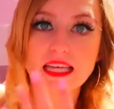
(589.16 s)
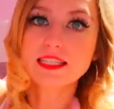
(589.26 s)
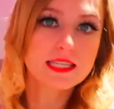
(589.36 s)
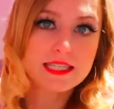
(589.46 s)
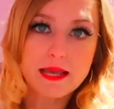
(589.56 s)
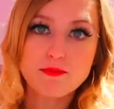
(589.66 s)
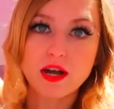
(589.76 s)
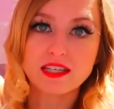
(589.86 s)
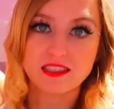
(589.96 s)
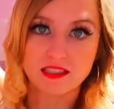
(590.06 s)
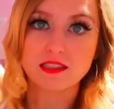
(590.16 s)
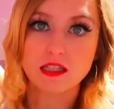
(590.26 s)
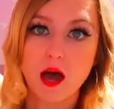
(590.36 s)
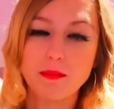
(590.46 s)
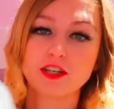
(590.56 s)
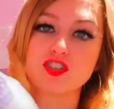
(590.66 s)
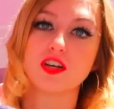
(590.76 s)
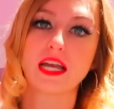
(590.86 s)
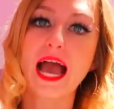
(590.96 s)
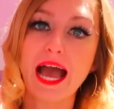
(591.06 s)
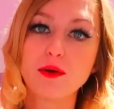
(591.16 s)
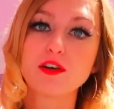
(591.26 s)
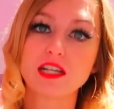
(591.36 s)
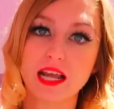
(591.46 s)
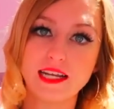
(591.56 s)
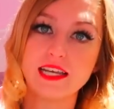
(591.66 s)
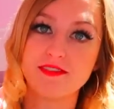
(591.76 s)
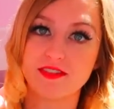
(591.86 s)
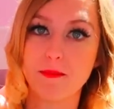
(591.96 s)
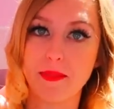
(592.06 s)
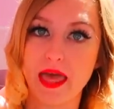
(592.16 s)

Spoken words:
that's the same price as a Starbucks drink. How could I leave them